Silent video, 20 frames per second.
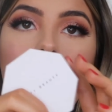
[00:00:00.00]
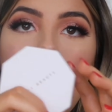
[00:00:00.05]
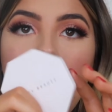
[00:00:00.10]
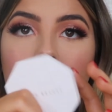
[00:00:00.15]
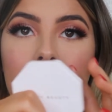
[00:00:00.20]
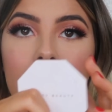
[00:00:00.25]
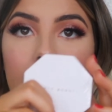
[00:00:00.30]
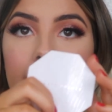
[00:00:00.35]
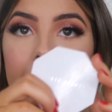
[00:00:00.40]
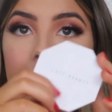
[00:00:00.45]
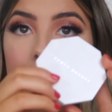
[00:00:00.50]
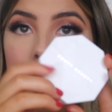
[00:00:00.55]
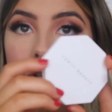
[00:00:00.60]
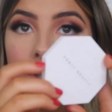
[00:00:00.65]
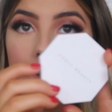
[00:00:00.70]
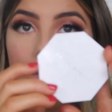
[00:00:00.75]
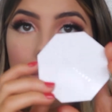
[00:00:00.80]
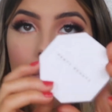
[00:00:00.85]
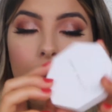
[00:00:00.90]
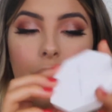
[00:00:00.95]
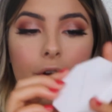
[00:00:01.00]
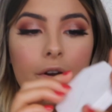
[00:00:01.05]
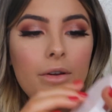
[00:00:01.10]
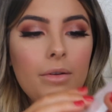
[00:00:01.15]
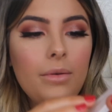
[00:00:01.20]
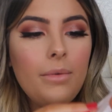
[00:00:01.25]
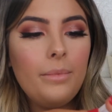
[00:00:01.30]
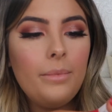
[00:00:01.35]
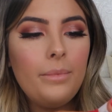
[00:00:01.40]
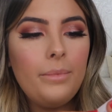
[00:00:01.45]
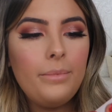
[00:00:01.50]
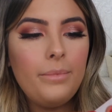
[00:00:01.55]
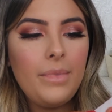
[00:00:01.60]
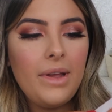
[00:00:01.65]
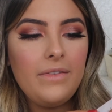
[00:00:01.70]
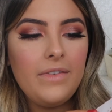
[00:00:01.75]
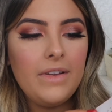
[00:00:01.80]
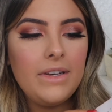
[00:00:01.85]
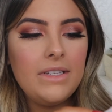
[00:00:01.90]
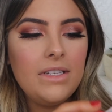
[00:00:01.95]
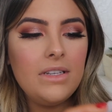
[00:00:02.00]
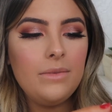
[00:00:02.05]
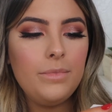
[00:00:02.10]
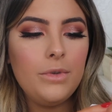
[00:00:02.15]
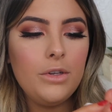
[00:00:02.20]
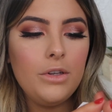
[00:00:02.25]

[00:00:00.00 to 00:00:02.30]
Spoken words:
Highlighter Duo by Fenty